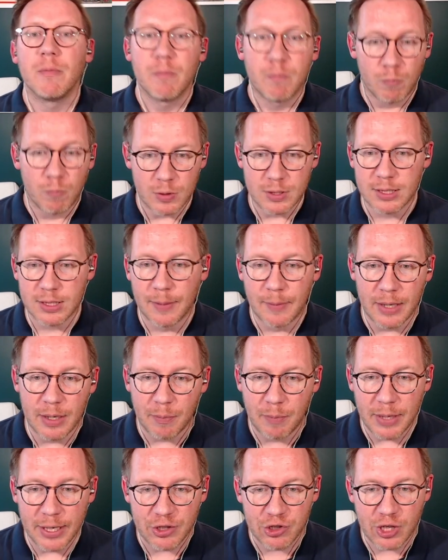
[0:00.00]
was limited
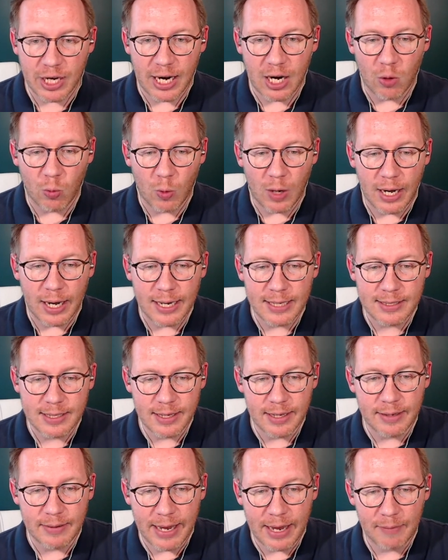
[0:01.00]
pitch count wise, and
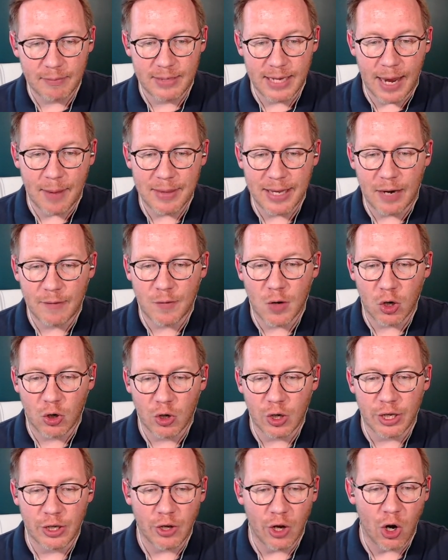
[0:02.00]
then depth, how far
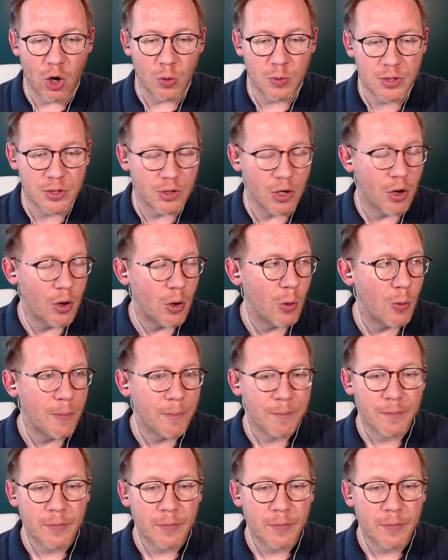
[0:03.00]
could he go? So